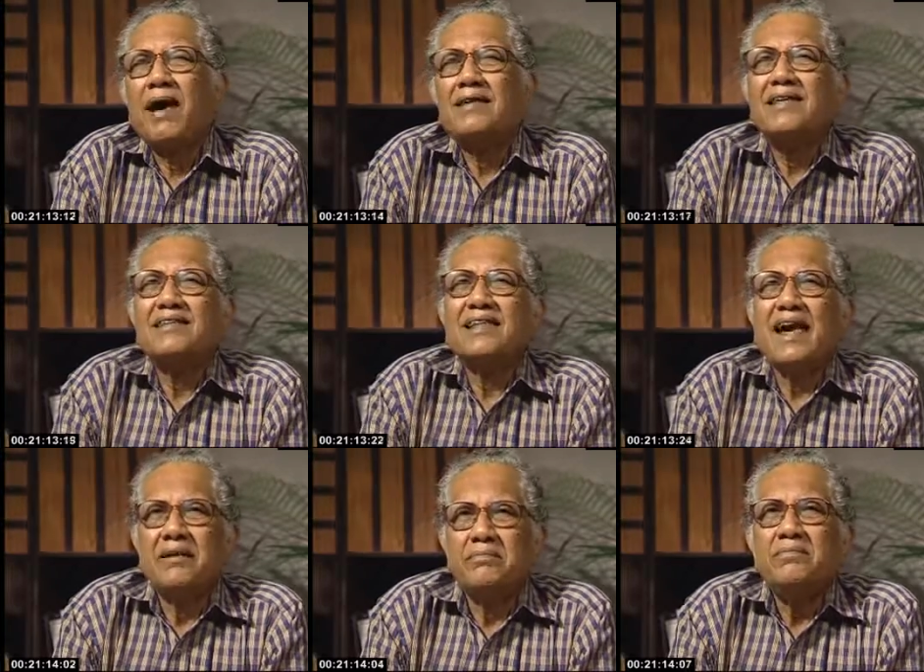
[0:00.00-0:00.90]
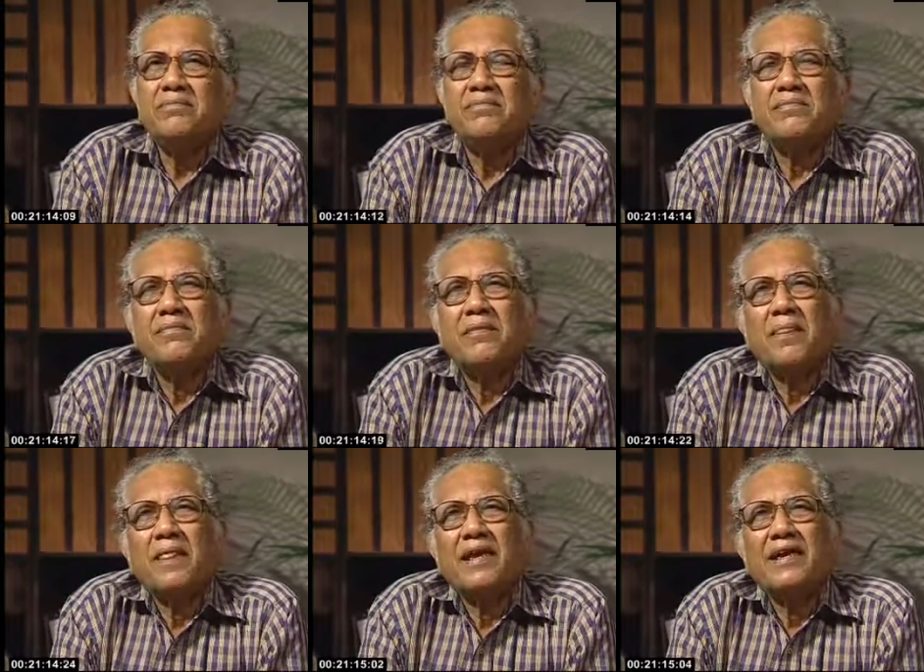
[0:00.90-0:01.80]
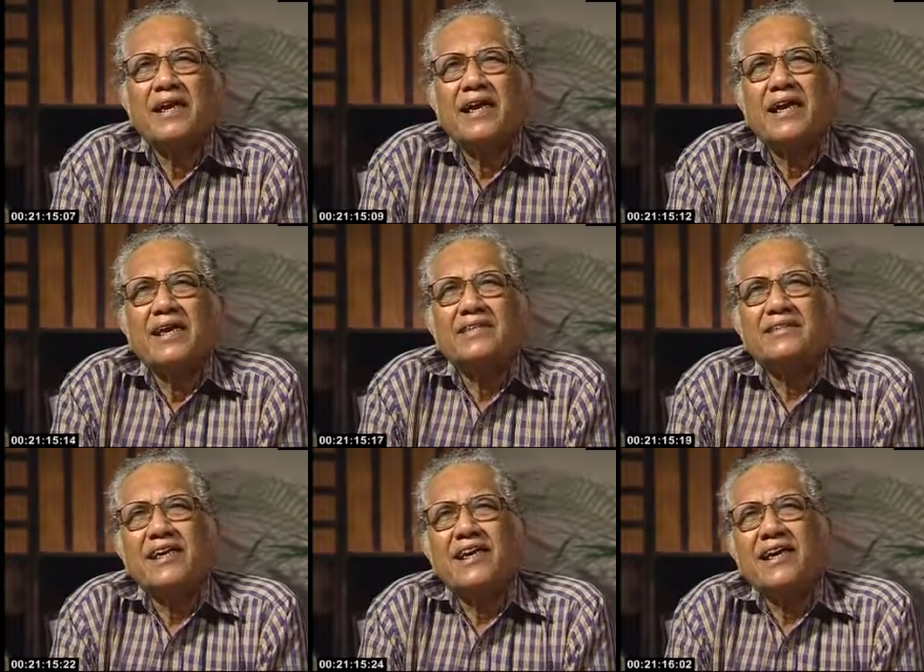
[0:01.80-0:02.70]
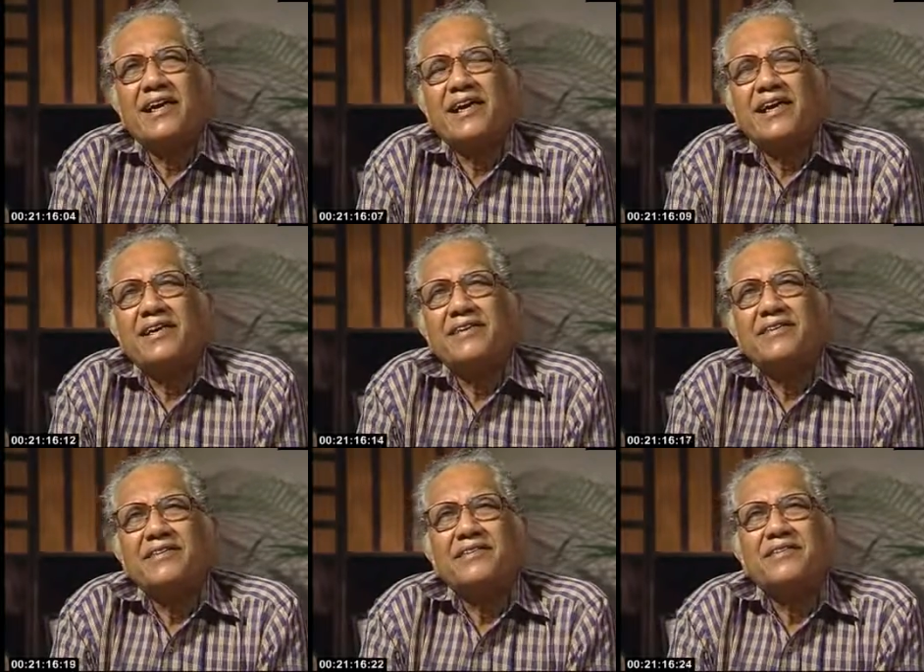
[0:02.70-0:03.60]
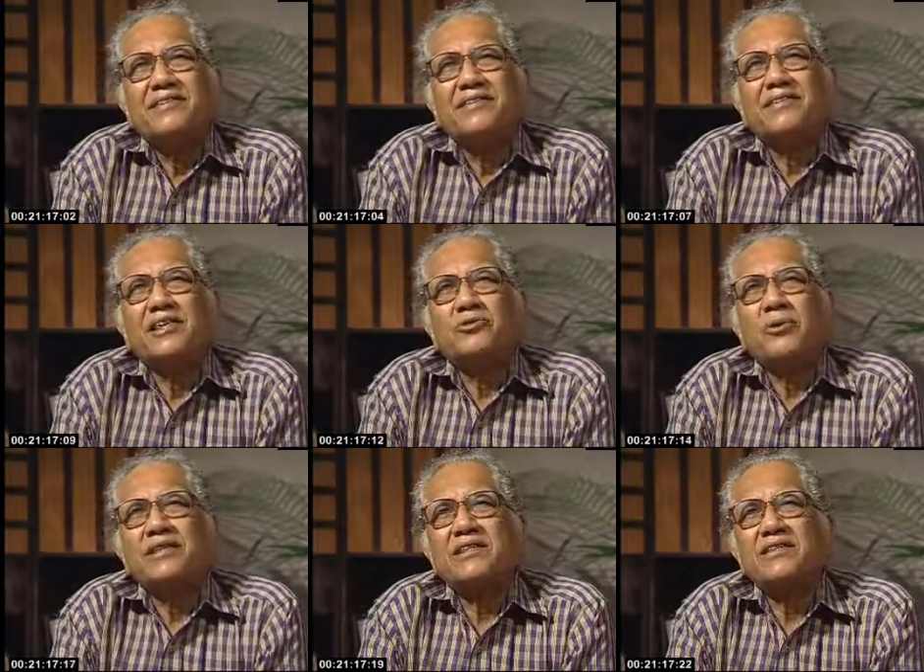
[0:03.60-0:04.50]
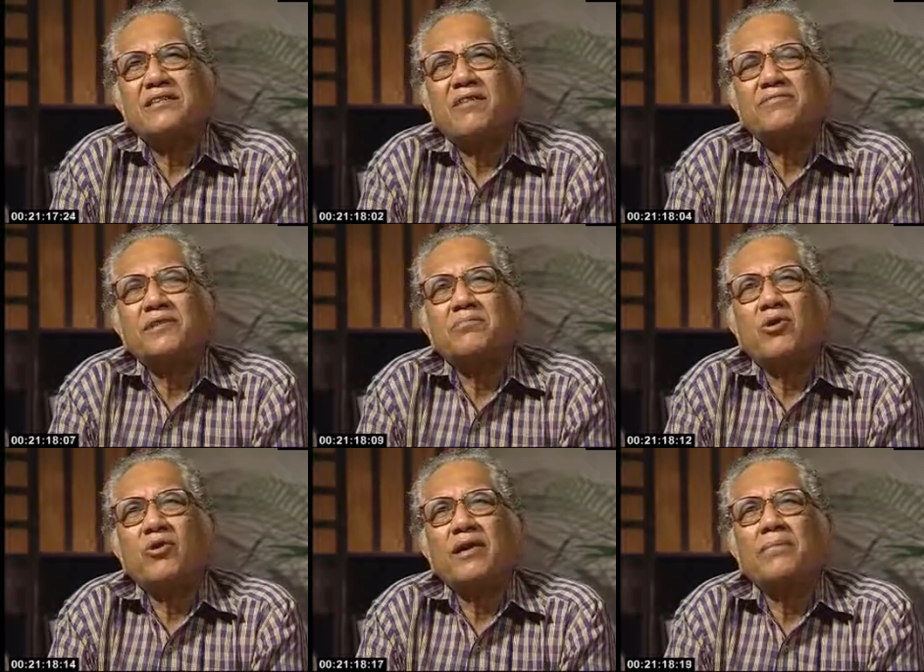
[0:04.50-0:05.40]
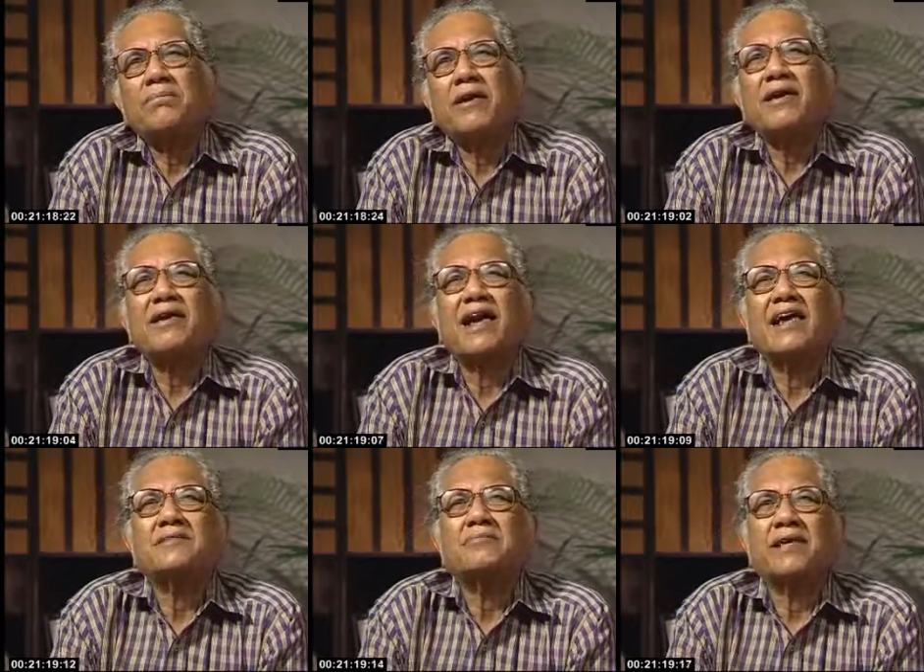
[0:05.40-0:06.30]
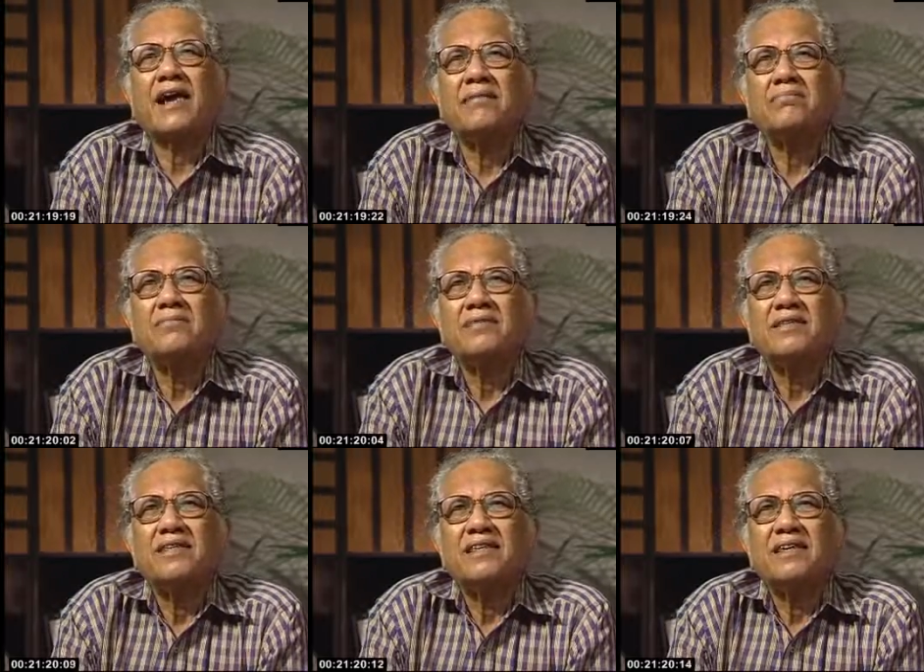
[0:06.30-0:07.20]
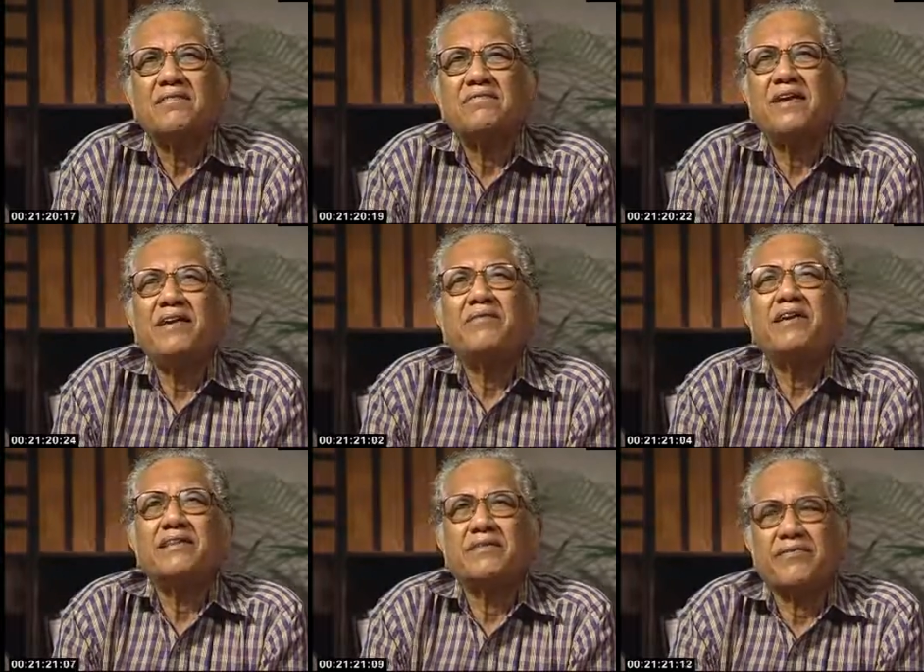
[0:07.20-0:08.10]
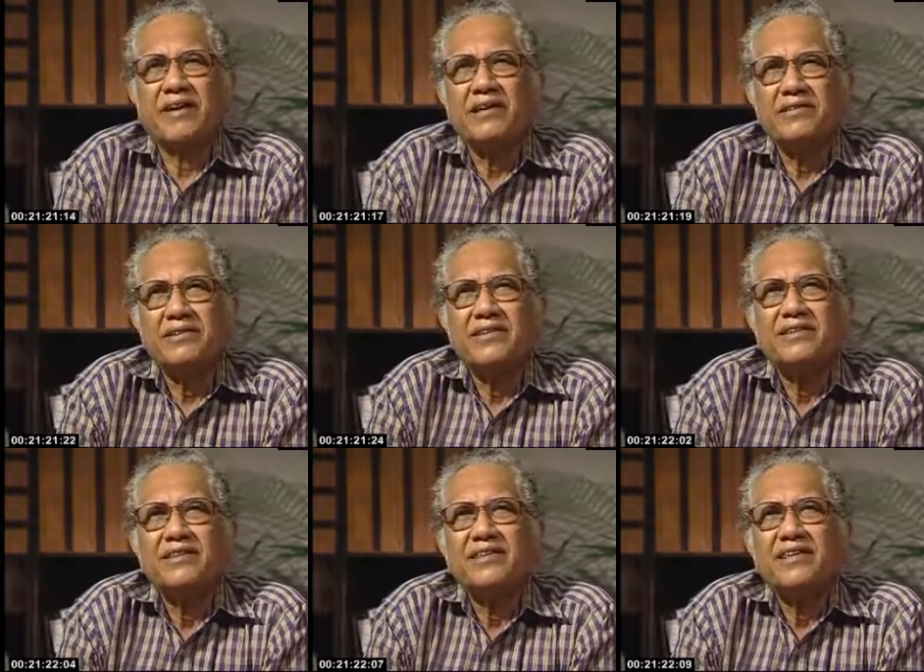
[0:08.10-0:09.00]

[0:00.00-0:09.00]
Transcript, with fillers: By that time, the situation of the Mughal emperor has become very, very difficult.